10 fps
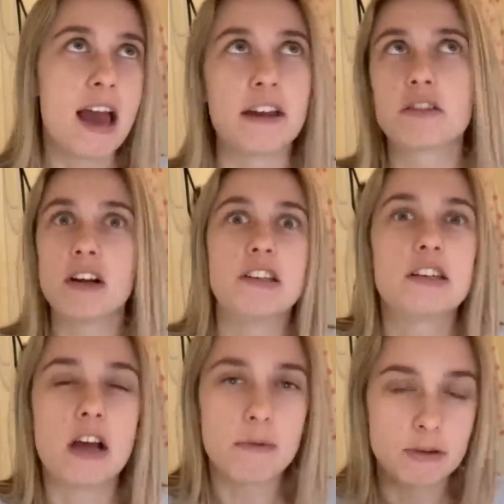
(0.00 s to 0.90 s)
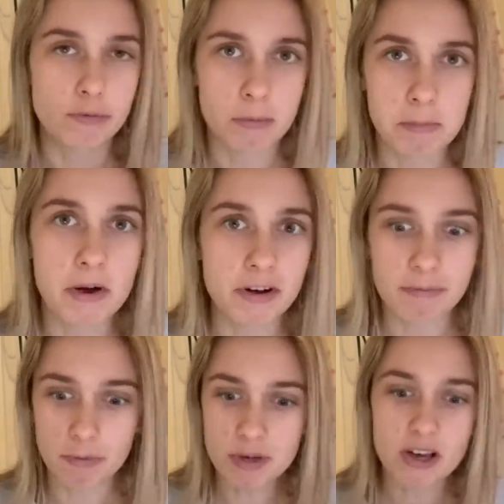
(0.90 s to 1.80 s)
and it's nice to get updates from Romano,
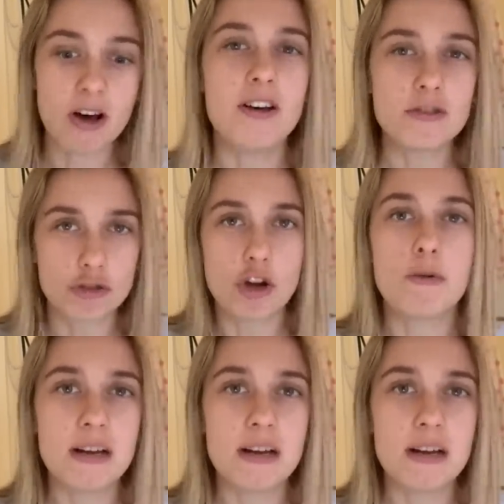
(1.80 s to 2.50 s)
but we can't do